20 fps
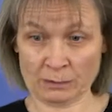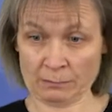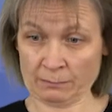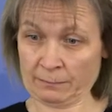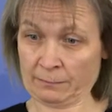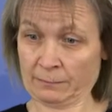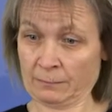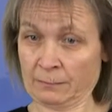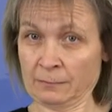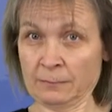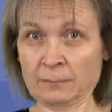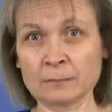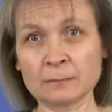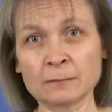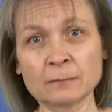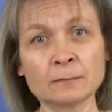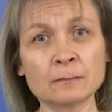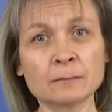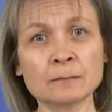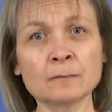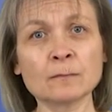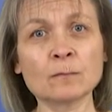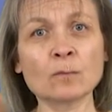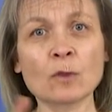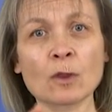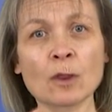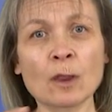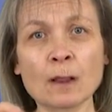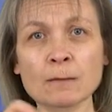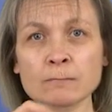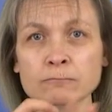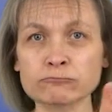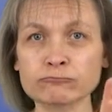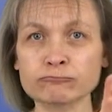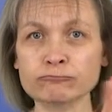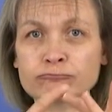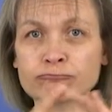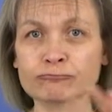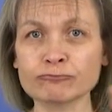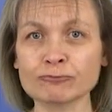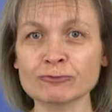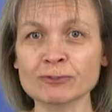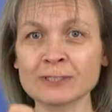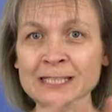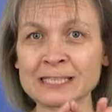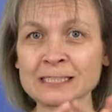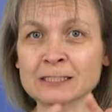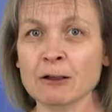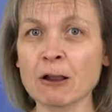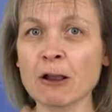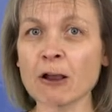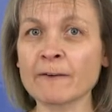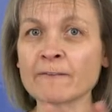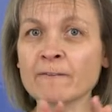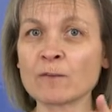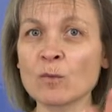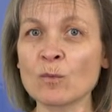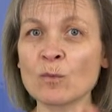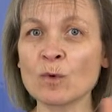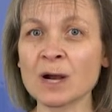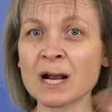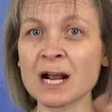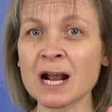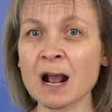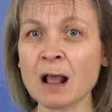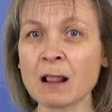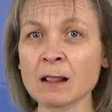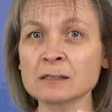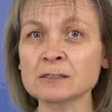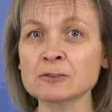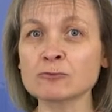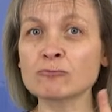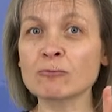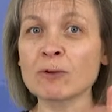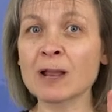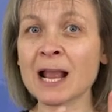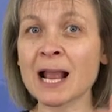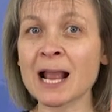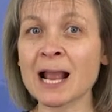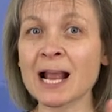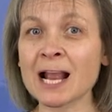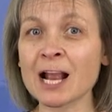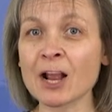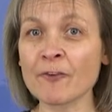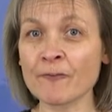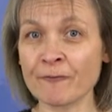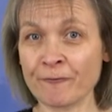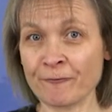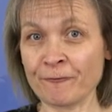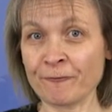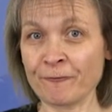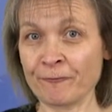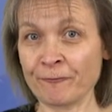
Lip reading: Where Battersea Bridge Road meets Prince of Wales Drive, the pavements could be made wider.